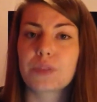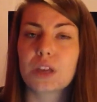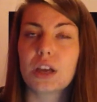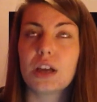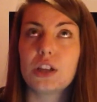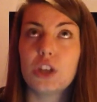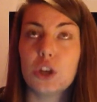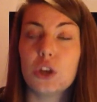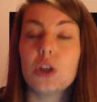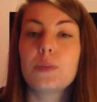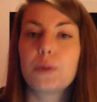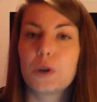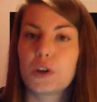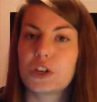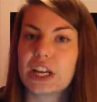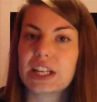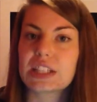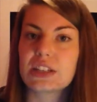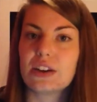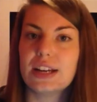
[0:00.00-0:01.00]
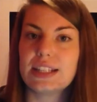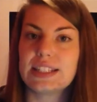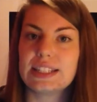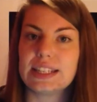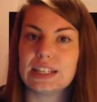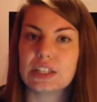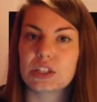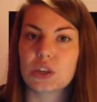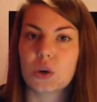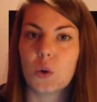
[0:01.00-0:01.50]
a uni project I
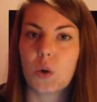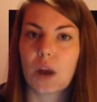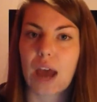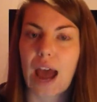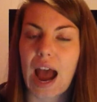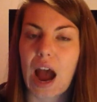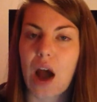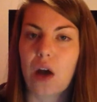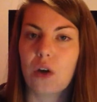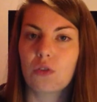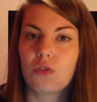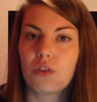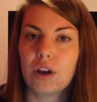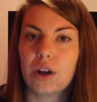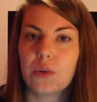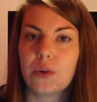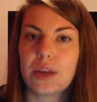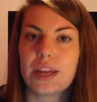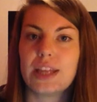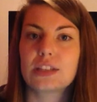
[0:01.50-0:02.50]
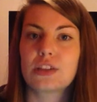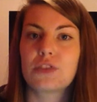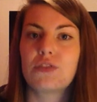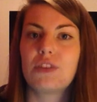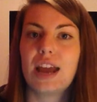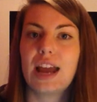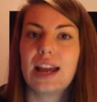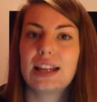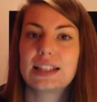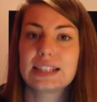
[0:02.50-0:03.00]
did called How Real is
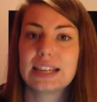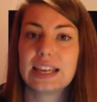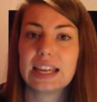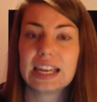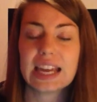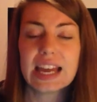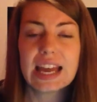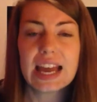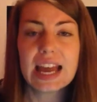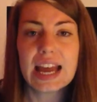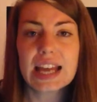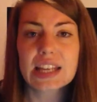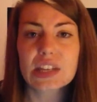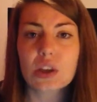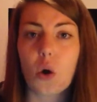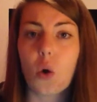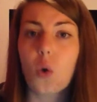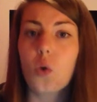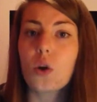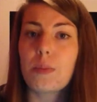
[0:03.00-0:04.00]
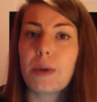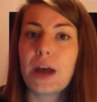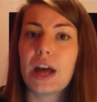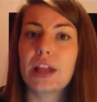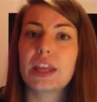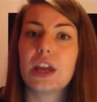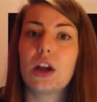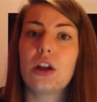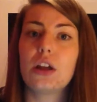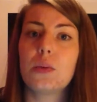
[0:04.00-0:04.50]
Reality. It's all about
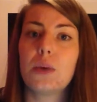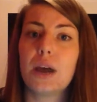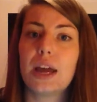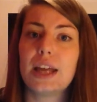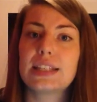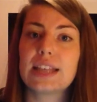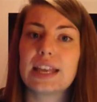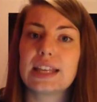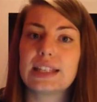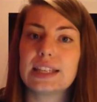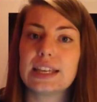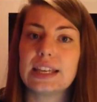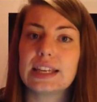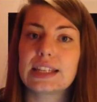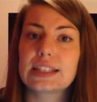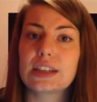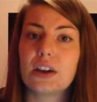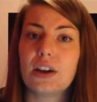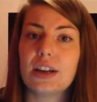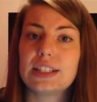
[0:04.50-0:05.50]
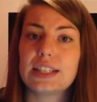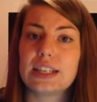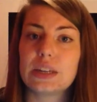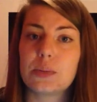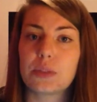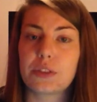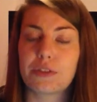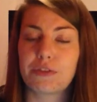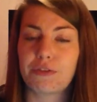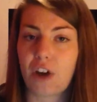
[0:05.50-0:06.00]
the only way is Essex. I did it
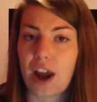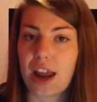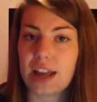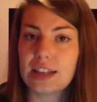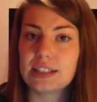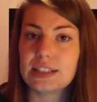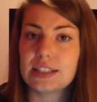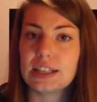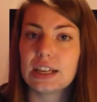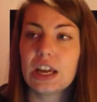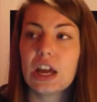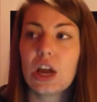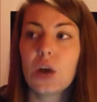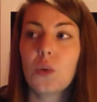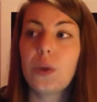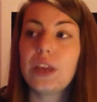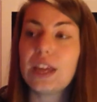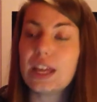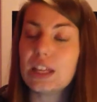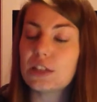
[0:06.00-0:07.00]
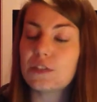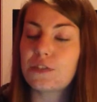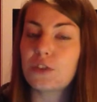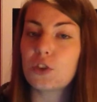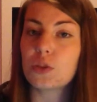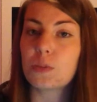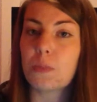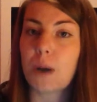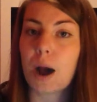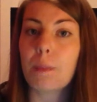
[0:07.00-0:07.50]
with a friend. We
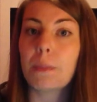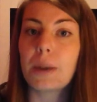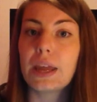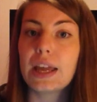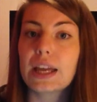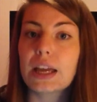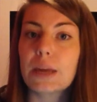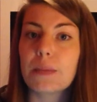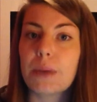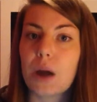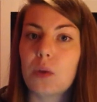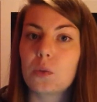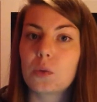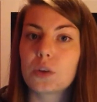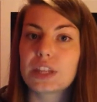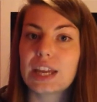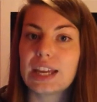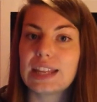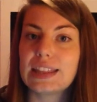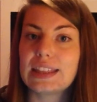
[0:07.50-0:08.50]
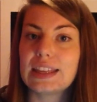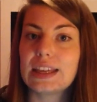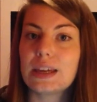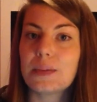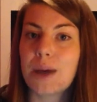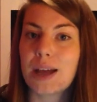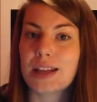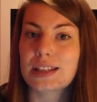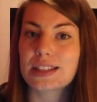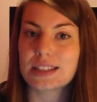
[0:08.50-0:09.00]
interviewed the public about what they think
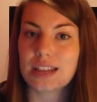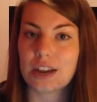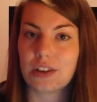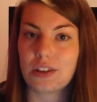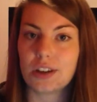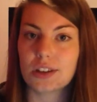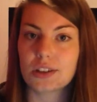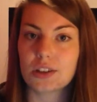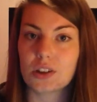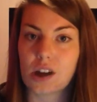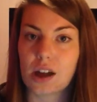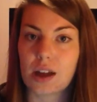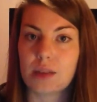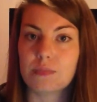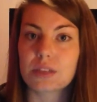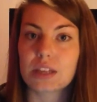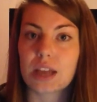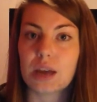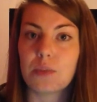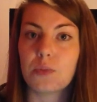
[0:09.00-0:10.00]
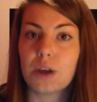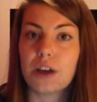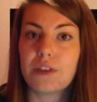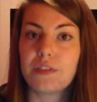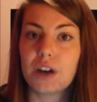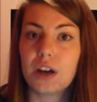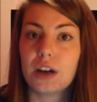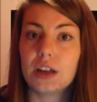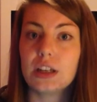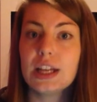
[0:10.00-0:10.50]
about stereotypes and
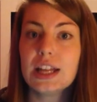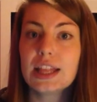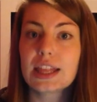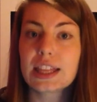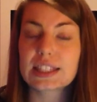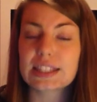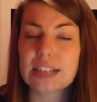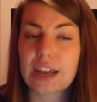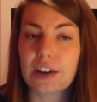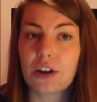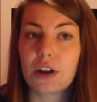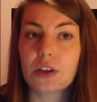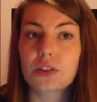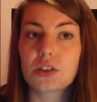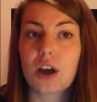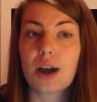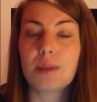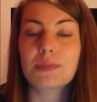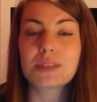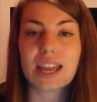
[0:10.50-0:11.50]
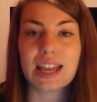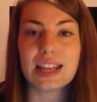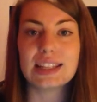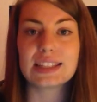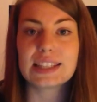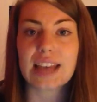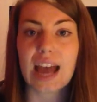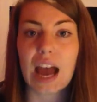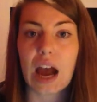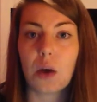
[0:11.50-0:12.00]
whether the stereotypes in
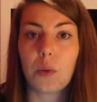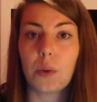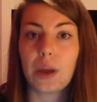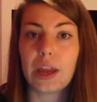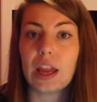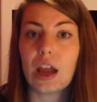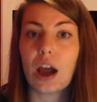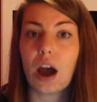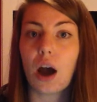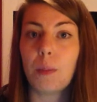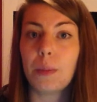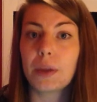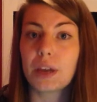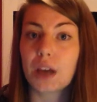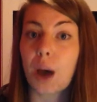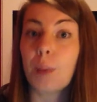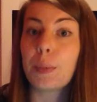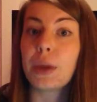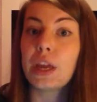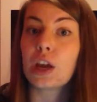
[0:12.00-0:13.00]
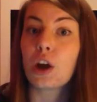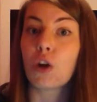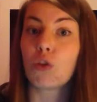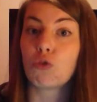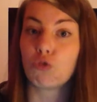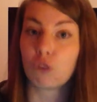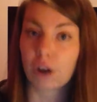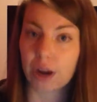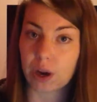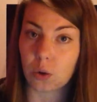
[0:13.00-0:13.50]
Towie are becoming
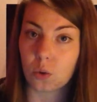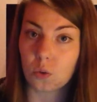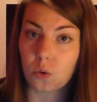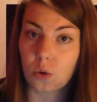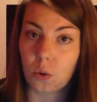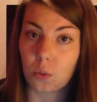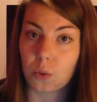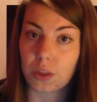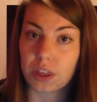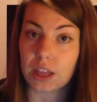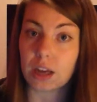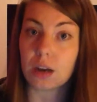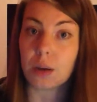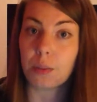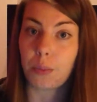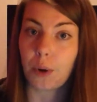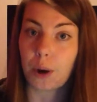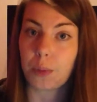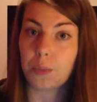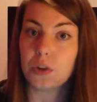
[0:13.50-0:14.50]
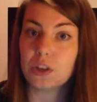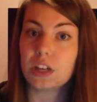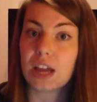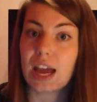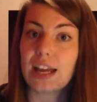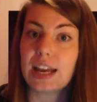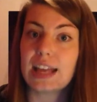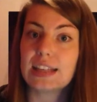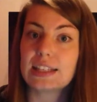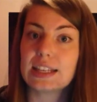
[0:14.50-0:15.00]
real within Brentwood
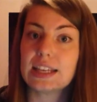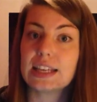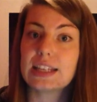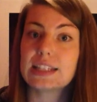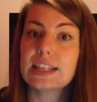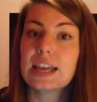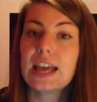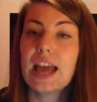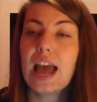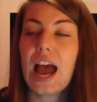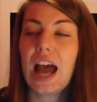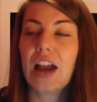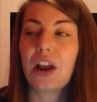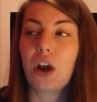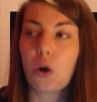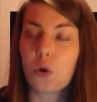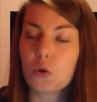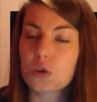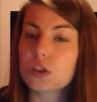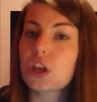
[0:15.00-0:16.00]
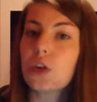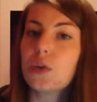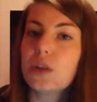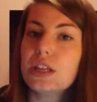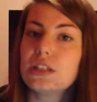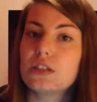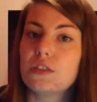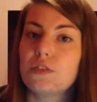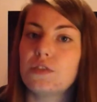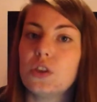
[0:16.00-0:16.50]
and Essex. And I also
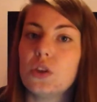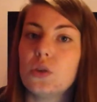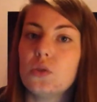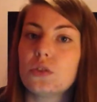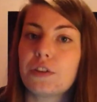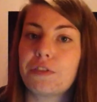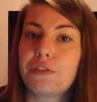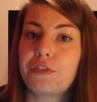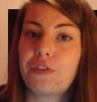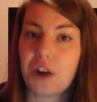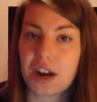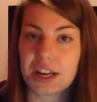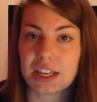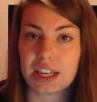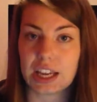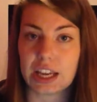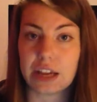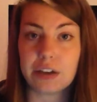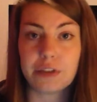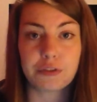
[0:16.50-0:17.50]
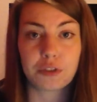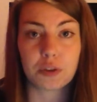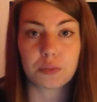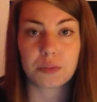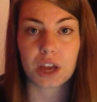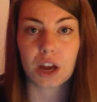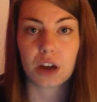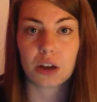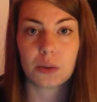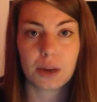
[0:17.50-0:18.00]
interviewed a Frankie from
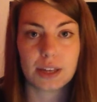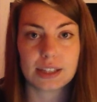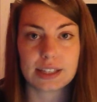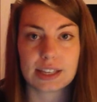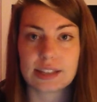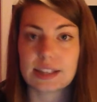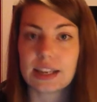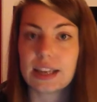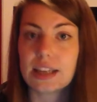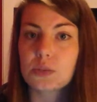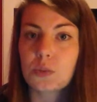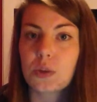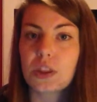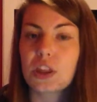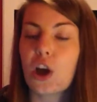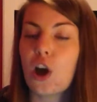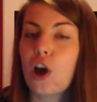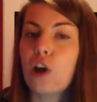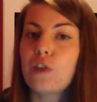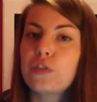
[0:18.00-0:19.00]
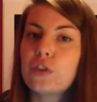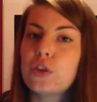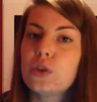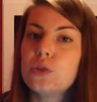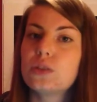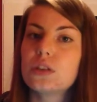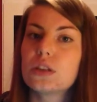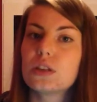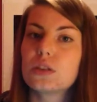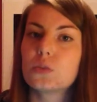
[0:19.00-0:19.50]
the only way is Essex with her
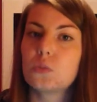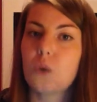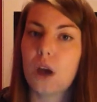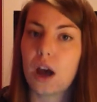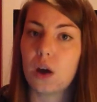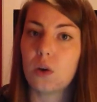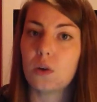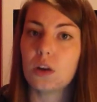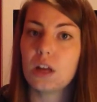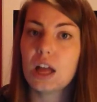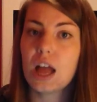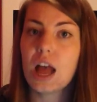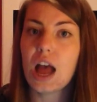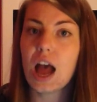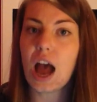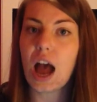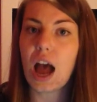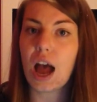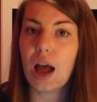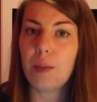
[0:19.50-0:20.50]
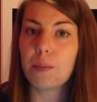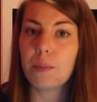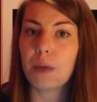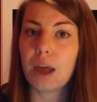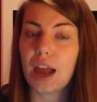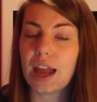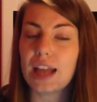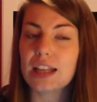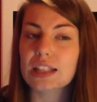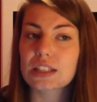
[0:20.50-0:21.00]
views as well.
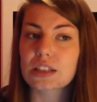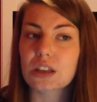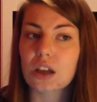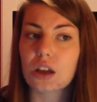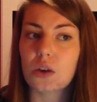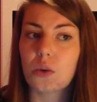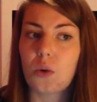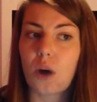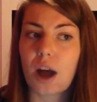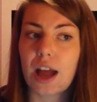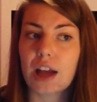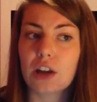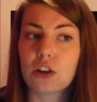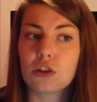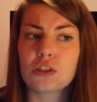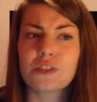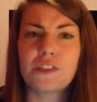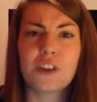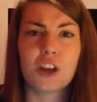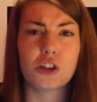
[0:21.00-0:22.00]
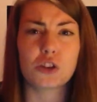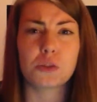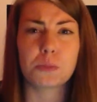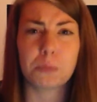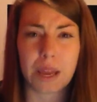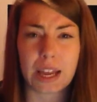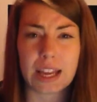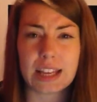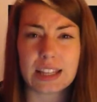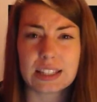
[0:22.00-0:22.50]
It's quite a controversial
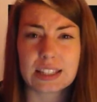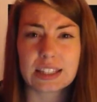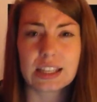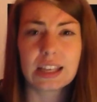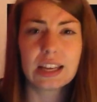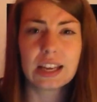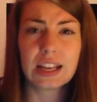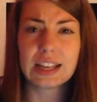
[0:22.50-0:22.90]
piece.